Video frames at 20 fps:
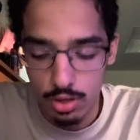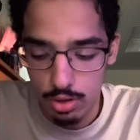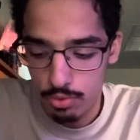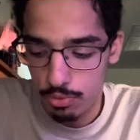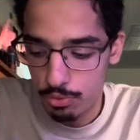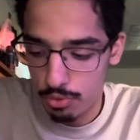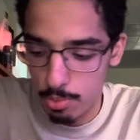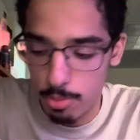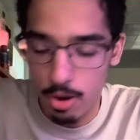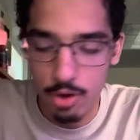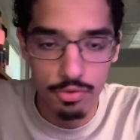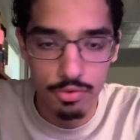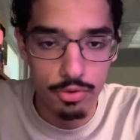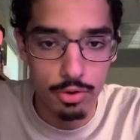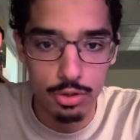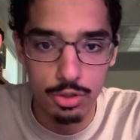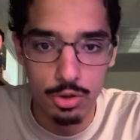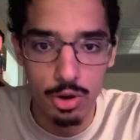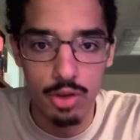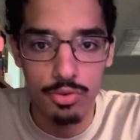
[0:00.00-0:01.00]
from our
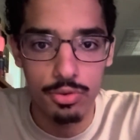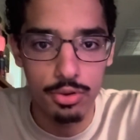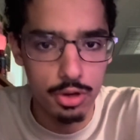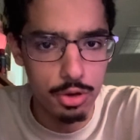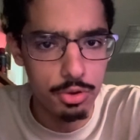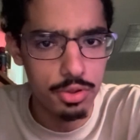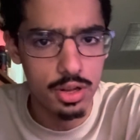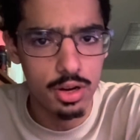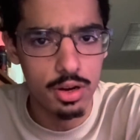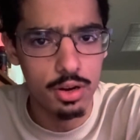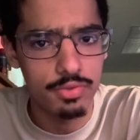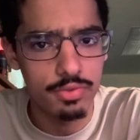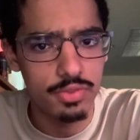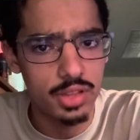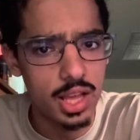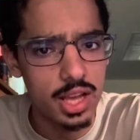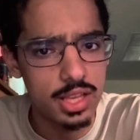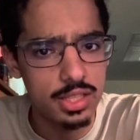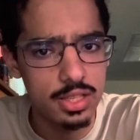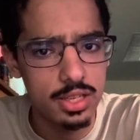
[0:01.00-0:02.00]
first graph, we know that our
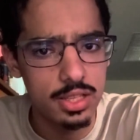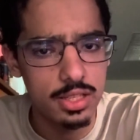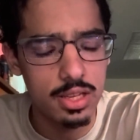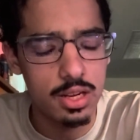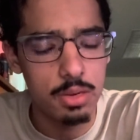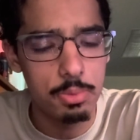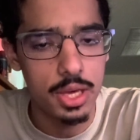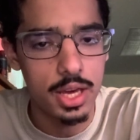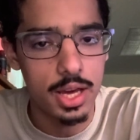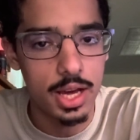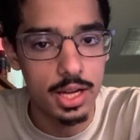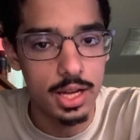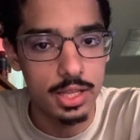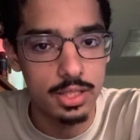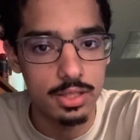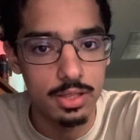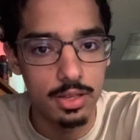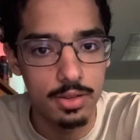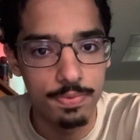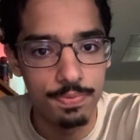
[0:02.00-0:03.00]
velocity is going to be
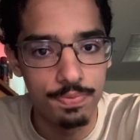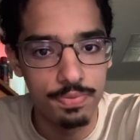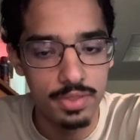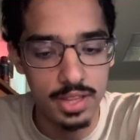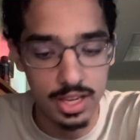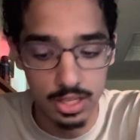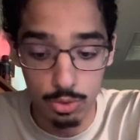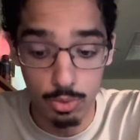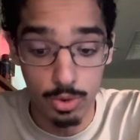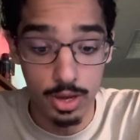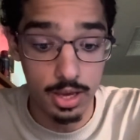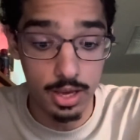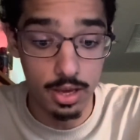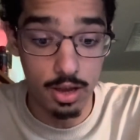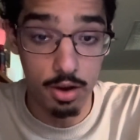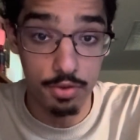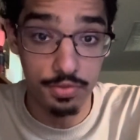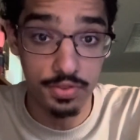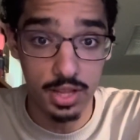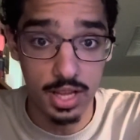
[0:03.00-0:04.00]
constant. That's why
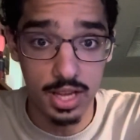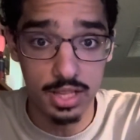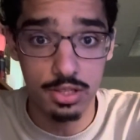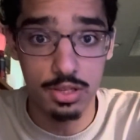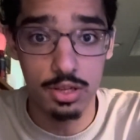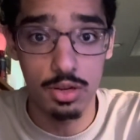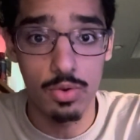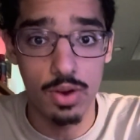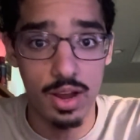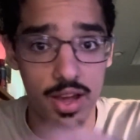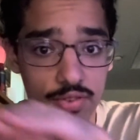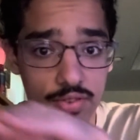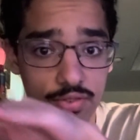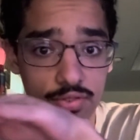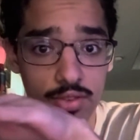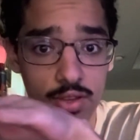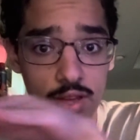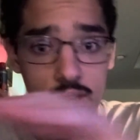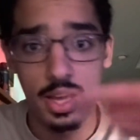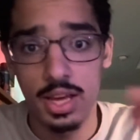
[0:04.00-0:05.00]
our velocity graph,
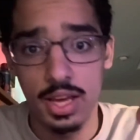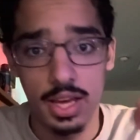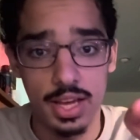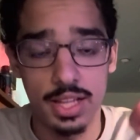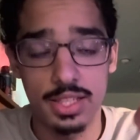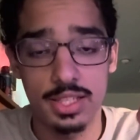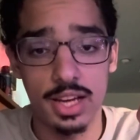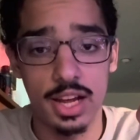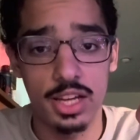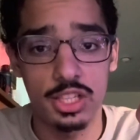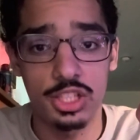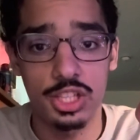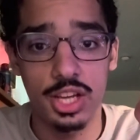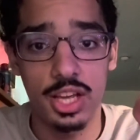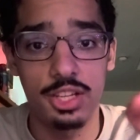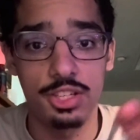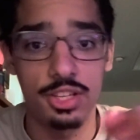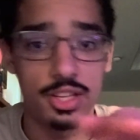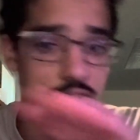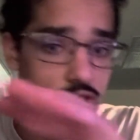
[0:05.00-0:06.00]
it's not
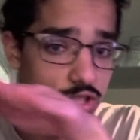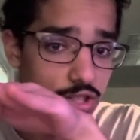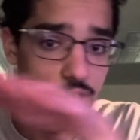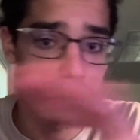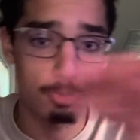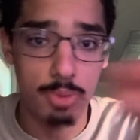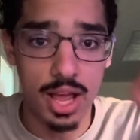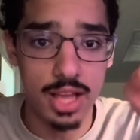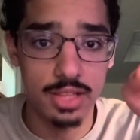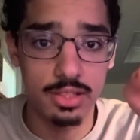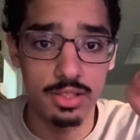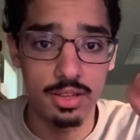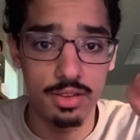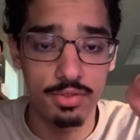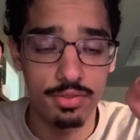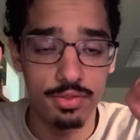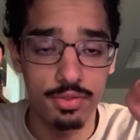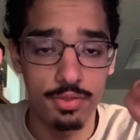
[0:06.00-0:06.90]
changing, it's just positive.